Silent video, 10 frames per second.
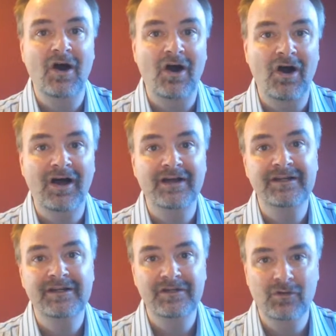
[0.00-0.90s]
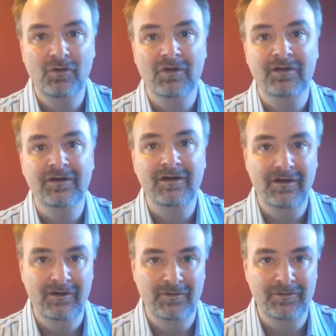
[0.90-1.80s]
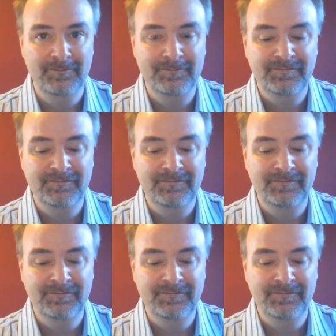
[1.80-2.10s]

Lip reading: on your own.